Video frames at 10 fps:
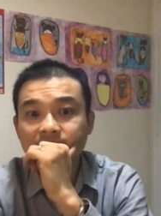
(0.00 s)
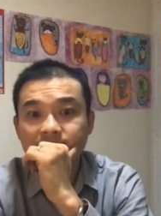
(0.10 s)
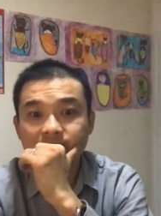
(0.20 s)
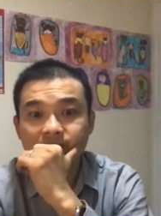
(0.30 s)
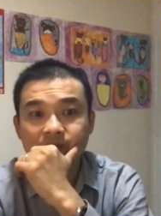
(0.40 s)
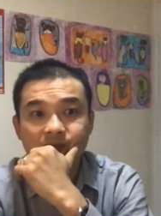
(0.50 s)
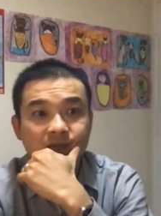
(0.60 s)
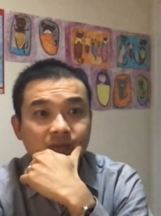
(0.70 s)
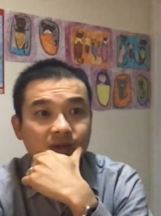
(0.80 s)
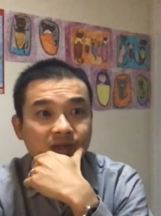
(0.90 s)
Seems
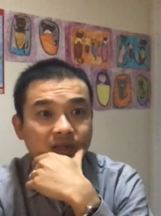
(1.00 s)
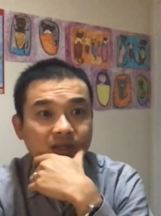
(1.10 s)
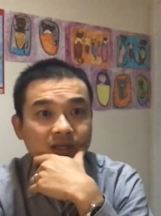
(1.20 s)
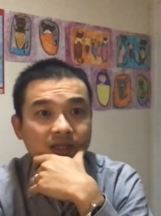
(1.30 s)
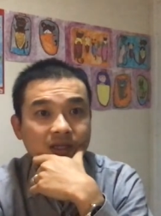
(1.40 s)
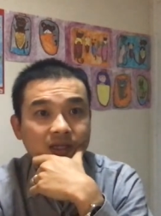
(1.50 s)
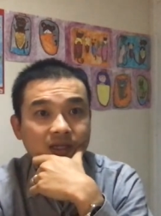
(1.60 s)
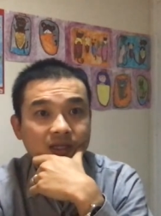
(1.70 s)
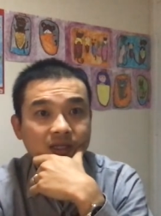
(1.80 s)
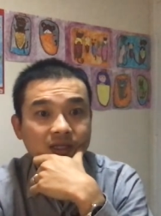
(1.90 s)
like my
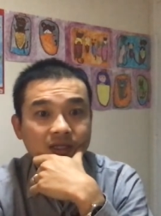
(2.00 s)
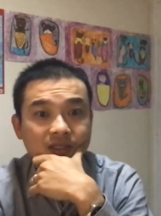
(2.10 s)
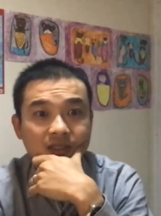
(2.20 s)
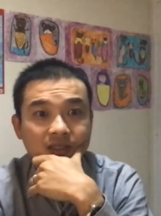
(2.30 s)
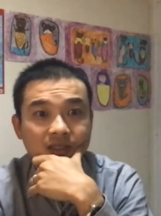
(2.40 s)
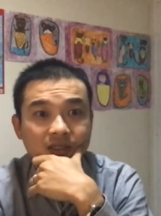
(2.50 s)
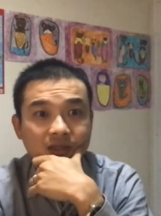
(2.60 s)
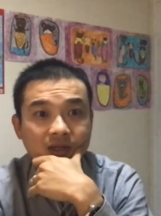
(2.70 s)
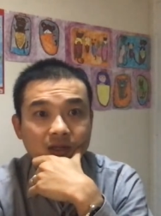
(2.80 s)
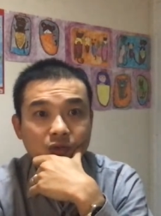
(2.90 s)
clinic,
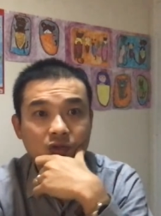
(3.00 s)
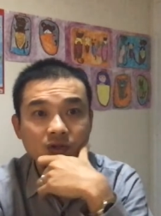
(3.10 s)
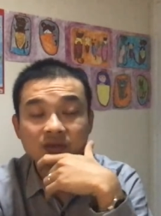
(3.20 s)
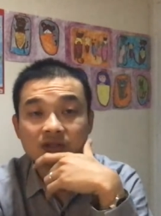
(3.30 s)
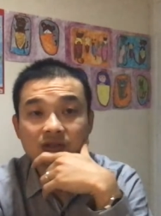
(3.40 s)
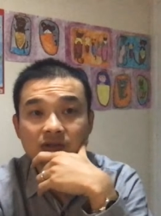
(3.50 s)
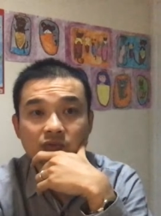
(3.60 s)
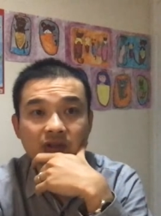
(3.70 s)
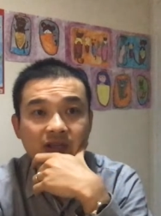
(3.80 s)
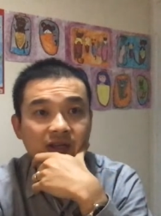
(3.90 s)
okay, YouTube's
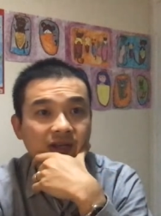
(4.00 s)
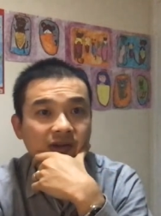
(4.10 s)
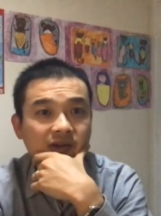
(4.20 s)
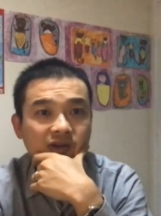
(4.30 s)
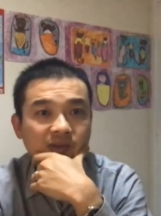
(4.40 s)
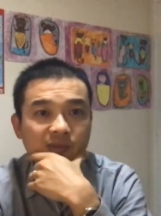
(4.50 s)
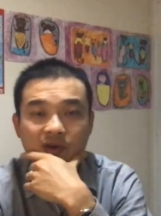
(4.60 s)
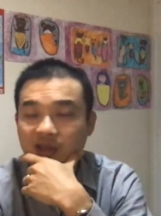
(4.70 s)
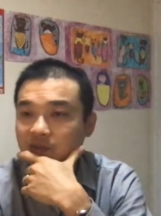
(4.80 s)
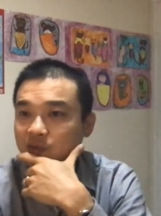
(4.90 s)
ready now. Good
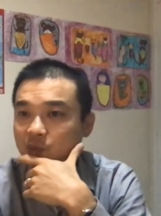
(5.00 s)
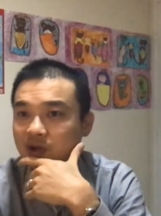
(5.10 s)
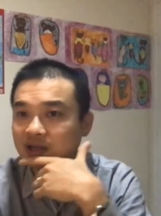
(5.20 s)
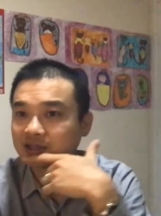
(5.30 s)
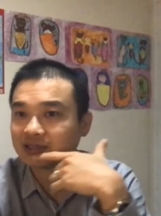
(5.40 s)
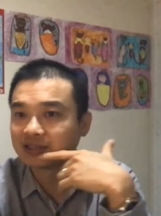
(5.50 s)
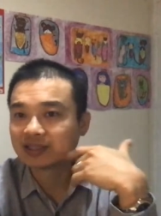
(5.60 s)
morning, everyone.